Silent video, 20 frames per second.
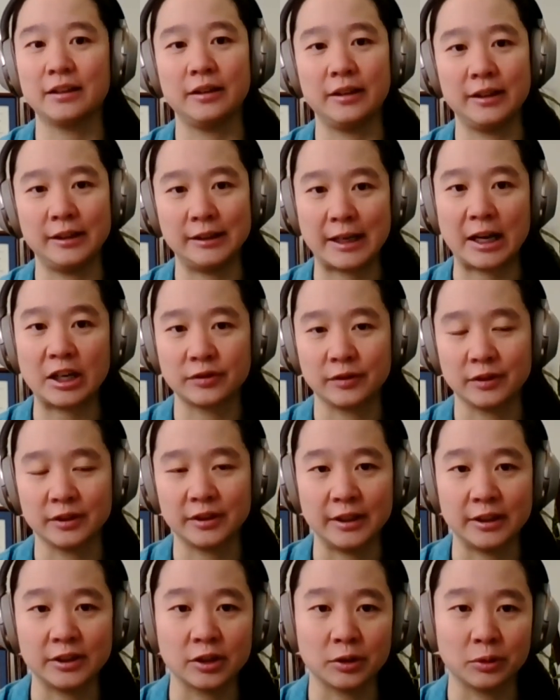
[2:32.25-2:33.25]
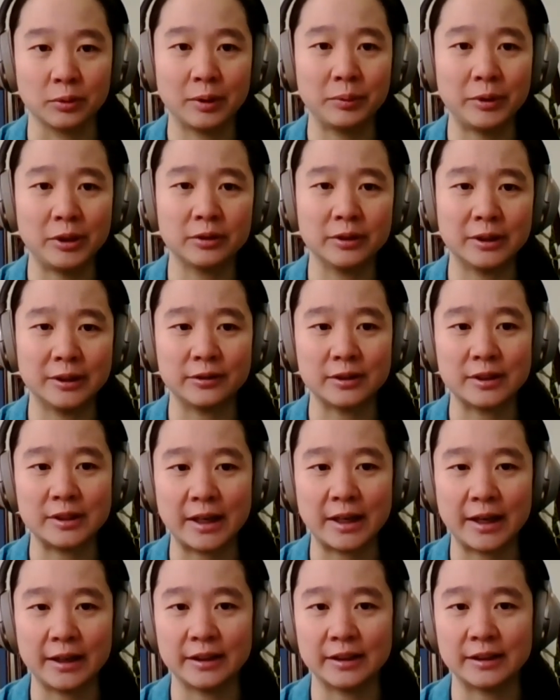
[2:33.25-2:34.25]
these asphaltenes. So what we don't
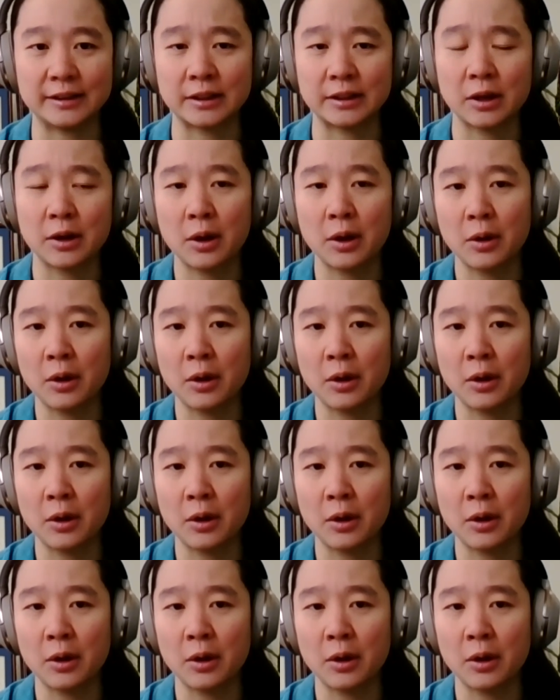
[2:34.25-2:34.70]
understand is